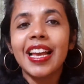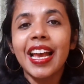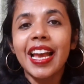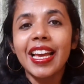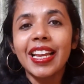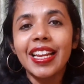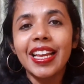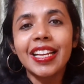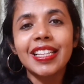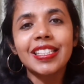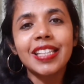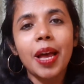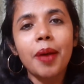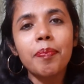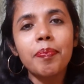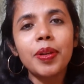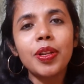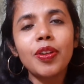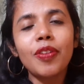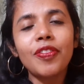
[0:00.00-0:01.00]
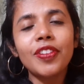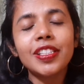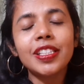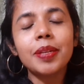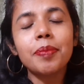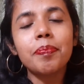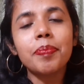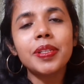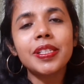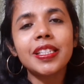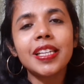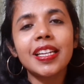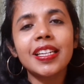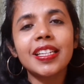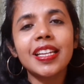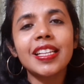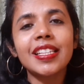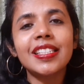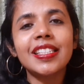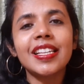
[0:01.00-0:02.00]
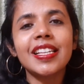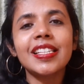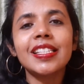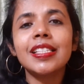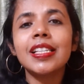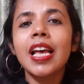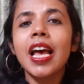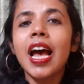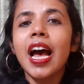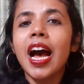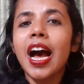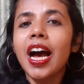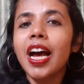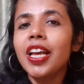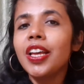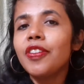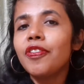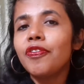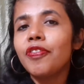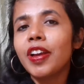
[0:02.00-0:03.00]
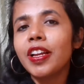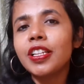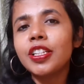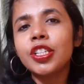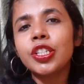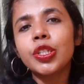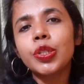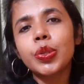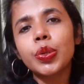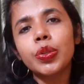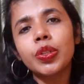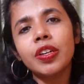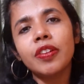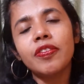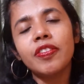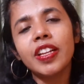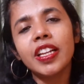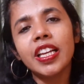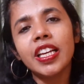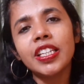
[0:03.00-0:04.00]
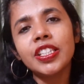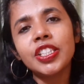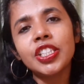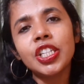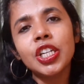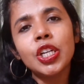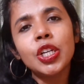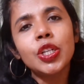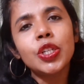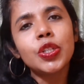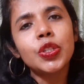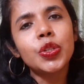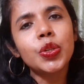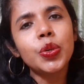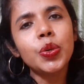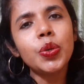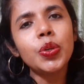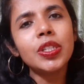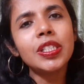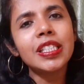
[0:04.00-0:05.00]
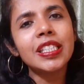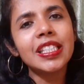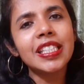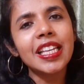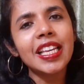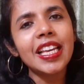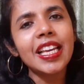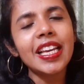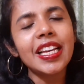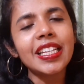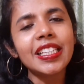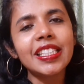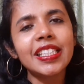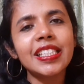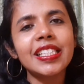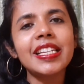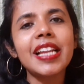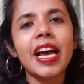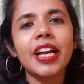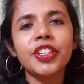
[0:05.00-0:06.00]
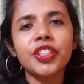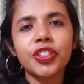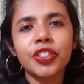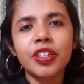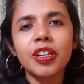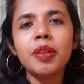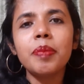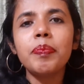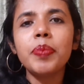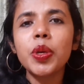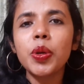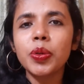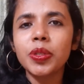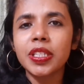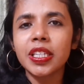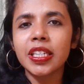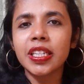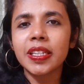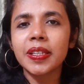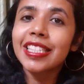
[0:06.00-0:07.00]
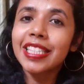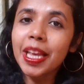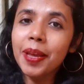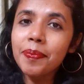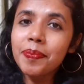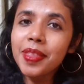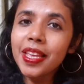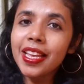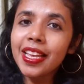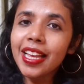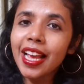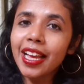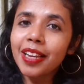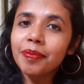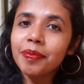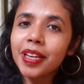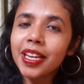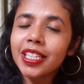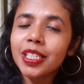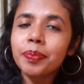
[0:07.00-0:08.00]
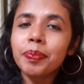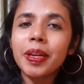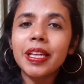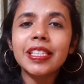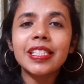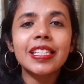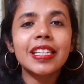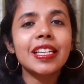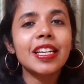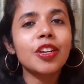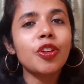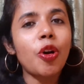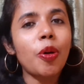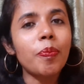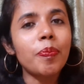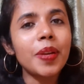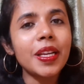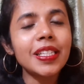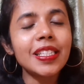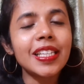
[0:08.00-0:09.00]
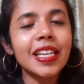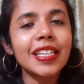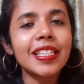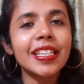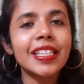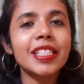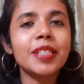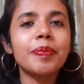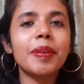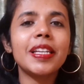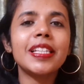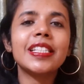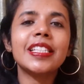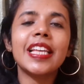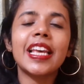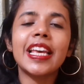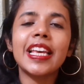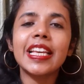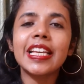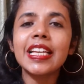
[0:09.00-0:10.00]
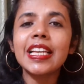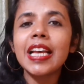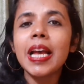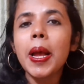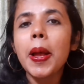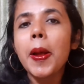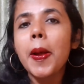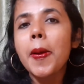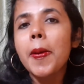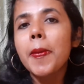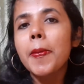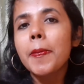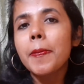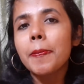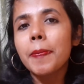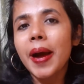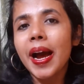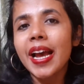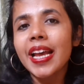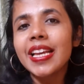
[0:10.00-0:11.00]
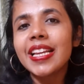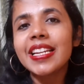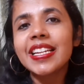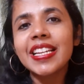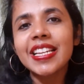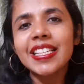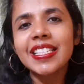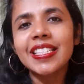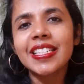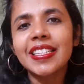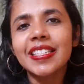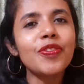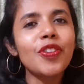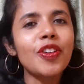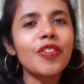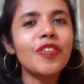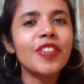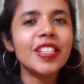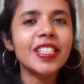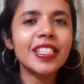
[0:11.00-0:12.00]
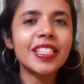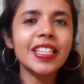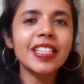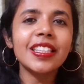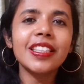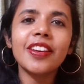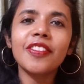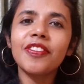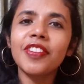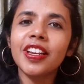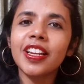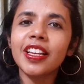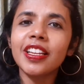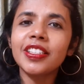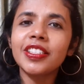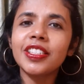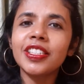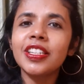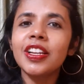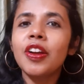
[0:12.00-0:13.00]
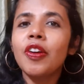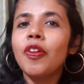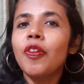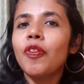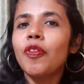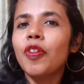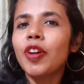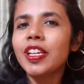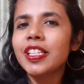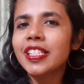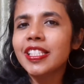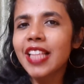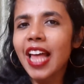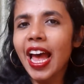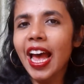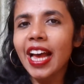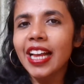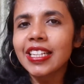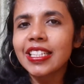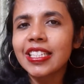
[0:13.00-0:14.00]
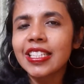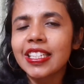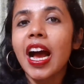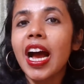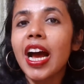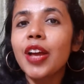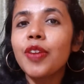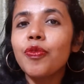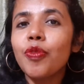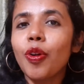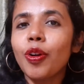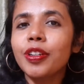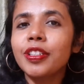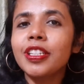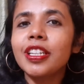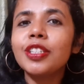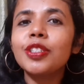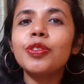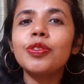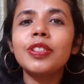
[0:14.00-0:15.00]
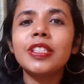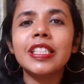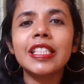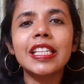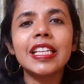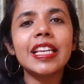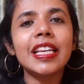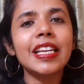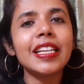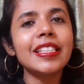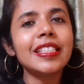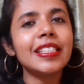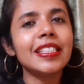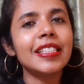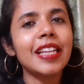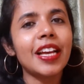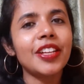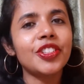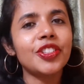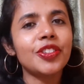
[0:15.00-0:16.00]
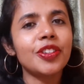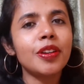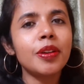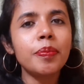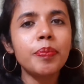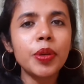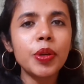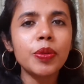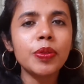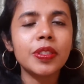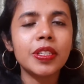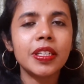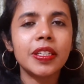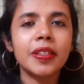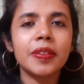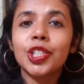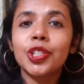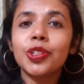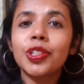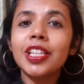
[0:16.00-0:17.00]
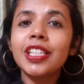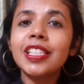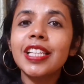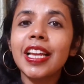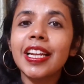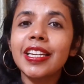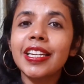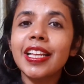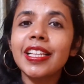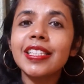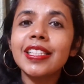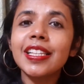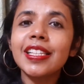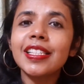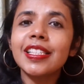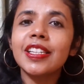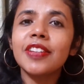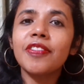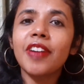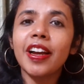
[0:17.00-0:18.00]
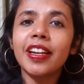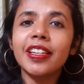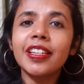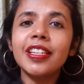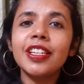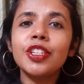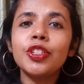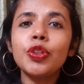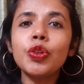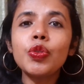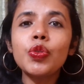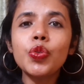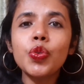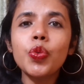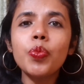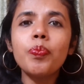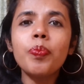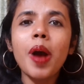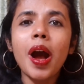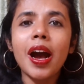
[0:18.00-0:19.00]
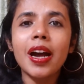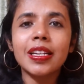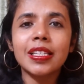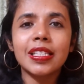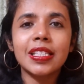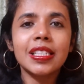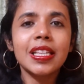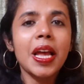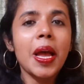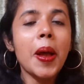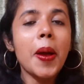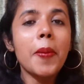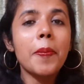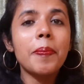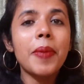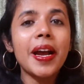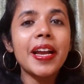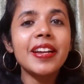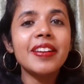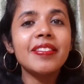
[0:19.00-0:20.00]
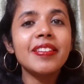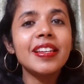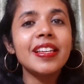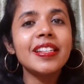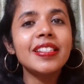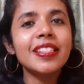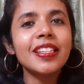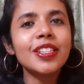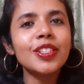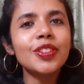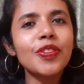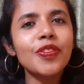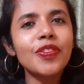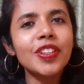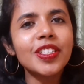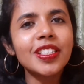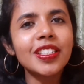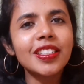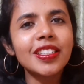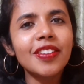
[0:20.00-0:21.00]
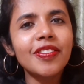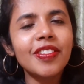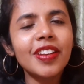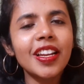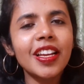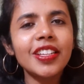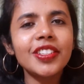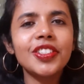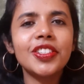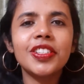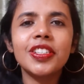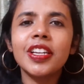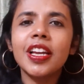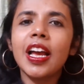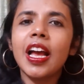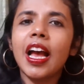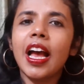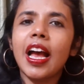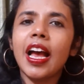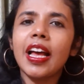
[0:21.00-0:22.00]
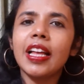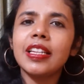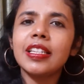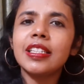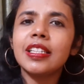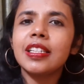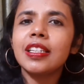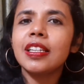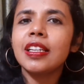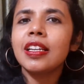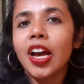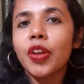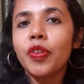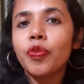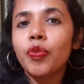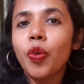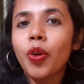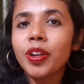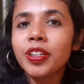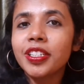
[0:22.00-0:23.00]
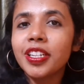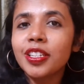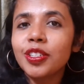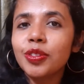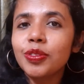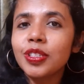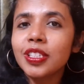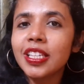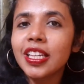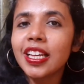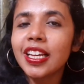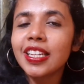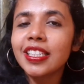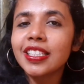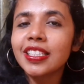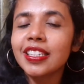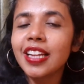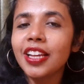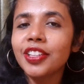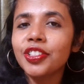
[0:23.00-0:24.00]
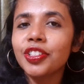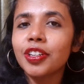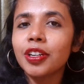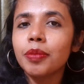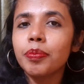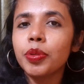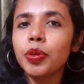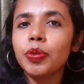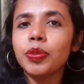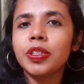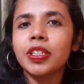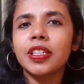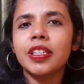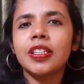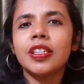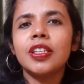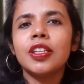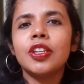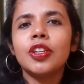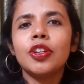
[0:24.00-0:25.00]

An example of a simple sentence is, I went to the village to see its natural beauty. The same thing can be expressed in a complex sentence by saying, my reason for visiting the village was that I wanted to see its natural beauty. So the sentence is divided into two parts: my reason visit the village and I wanted to see its natural beauty.